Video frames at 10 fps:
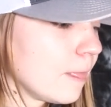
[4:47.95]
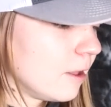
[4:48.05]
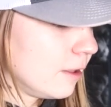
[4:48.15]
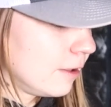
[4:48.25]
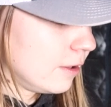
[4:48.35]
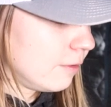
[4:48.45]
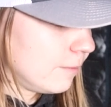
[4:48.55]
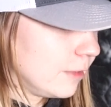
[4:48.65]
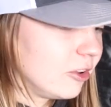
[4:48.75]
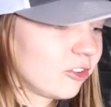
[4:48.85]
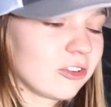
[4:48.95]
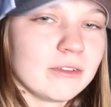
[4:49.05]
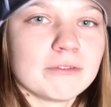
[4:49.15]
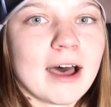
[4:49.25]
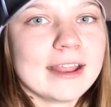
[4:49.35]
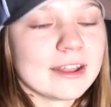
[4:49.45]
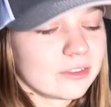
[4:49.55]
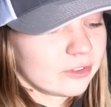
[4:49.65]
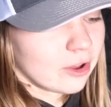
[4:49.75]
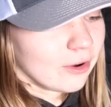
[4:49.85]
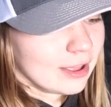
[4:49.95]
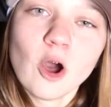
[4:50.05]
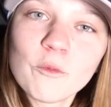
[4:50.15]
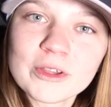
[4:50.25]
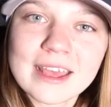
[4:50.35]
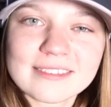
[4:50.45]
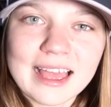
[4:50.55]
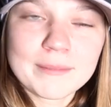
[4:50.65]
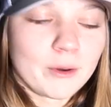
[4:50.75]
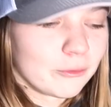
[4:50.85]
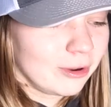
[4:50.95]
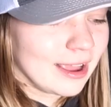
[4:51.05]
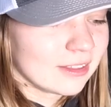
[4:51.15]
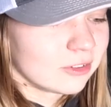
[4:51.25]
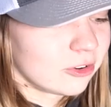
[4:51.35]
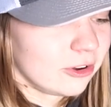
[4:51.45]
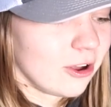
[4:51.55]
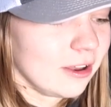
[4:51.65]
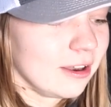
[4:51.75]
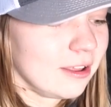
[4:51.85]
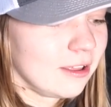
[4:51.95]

he couldn't find it. He just couldn't find it. So hopefully next time I won't forget to turn on